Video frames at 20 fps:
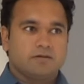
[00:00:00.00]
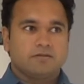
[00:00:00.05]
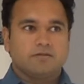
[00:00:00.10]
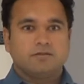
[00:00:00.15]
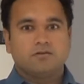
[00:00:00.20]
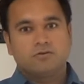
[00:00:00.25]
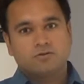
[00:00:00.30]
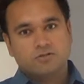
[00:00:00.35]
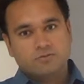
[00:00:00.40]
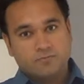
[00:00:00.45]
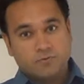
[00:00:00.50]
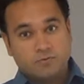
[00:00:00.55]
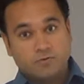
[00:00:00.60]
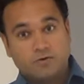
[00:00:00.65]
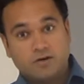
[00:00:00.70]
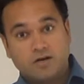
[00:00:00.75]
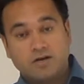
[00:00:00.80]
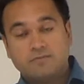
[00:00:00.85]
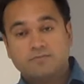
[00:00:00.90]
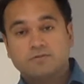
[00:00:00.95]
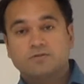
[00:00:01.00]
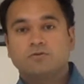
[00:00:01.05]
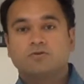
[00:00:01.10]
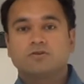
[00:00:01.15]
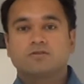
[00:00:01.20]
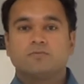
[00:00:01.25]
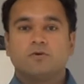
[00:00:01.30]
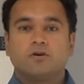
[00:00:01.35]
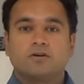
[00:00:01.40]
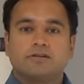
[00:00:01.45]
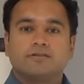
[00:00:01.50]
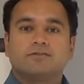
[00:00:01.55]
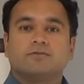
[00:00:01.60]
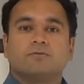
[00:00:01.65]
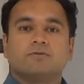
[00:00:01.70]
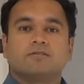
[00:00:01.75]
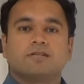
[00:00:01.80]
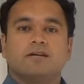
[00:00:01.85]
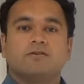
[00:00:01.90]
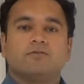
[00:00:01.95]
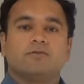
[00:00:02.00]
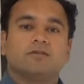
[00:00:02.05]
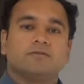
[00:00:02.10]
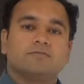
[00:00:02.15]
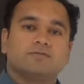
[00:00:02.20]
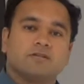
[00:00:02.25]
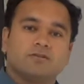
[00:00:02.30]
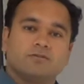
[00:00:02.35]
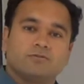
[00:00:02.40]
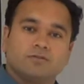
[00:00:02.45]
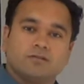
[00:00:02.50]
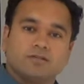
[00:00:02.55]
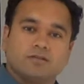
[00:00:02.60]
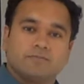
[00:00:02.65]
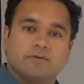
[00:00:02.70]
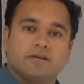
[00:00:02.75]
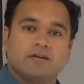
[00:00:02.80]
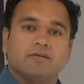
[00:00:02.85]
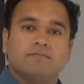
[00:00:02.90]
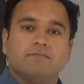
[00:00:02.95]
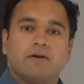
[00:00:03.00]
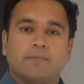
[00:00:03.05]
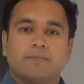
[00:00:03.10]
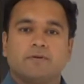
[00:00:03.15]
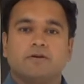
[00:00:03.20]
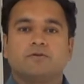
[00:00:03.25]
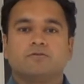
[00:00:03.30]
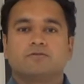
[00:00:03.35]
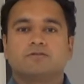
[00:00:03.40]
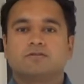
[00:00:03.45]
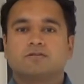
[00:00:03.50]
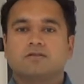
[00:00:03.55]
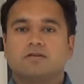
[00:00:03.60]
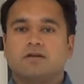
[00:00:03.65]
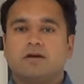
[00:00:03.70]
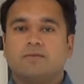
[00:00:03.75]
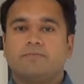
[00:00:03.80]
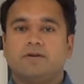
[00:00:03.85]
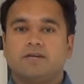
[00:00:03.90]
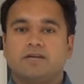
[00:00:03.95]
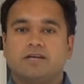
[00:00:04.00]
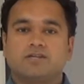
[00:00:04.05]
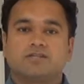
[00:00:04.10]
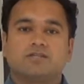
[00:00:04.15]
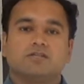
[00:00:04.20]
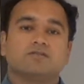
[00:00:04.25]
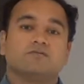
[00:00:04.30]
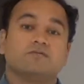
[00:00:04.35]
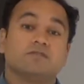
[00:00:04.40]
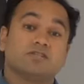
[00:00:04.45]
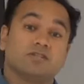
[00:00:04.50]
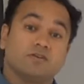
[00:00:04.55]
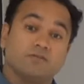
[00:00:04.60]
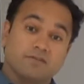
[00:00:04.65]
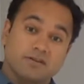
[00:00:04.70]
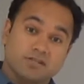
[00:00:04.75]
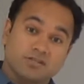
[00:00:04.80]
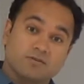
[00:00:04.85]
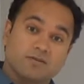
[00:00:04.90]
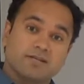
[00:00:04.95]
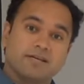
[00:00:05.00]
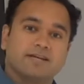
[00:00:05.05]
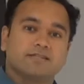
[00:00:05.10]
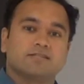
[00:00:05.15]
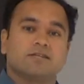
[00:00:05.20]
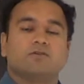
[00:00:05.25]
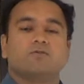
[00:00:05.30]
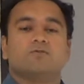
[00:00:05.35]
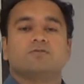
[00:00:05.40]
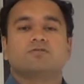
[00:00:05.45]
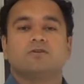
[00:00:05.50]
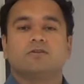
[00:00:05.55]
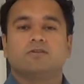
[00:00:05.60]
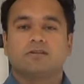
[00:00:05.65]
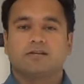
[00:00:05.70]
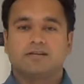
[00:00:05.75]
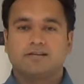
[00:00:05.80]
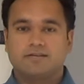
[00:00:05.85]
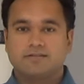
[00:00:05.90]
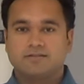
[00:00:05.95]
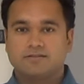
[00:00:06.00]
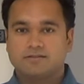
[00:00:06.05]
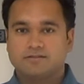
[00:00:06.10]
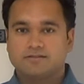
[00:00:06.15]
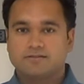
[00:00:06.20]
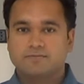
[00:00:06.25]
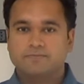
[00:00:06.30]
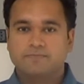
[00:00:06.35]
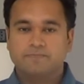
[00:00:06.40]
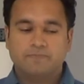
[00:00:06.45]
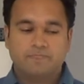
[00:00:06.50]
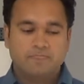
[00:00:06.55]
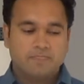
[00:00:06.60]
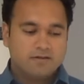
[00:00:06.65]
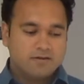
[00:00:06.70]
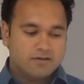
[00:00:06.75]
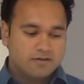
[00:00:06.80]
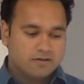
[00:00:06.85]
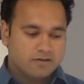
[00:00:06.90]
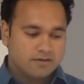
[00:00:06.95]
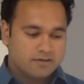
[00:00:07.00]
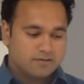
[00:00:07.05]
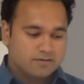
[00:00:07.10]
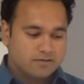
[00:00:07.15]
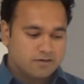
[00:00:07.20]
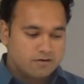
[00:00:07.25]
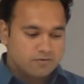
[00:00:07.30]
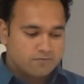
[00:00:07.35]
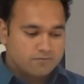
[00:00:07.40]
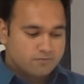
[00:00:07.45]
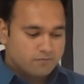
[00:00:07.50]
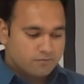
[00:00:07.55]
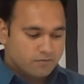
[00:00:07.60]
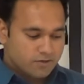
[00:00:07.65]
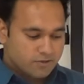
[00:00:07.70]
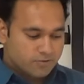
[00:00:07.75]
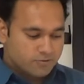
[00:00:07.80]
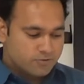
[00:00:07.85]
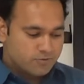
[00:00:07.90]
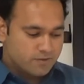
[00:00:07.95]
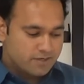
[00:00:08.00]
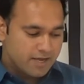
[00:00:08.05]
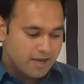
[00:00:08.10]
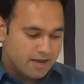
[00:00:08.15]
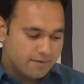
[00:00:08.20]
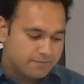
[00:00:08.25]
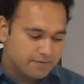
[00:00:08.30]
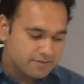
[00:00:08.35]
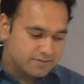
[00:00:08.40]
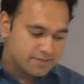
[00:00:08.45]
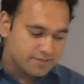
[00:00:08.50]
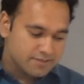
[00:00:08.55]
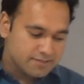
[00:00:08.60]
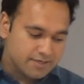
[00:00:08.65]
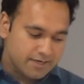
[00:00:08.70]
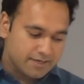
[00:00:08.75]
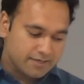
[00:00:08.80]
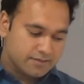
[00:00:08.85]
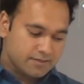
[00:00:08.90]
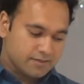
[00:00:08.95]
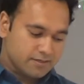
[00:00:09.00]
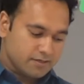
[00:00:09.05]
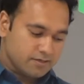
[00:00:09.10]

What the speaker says: those programs, those models, those algorithms into the typical MapReduce applications, which eventually executes on the clusters. Right now, what usually happens is that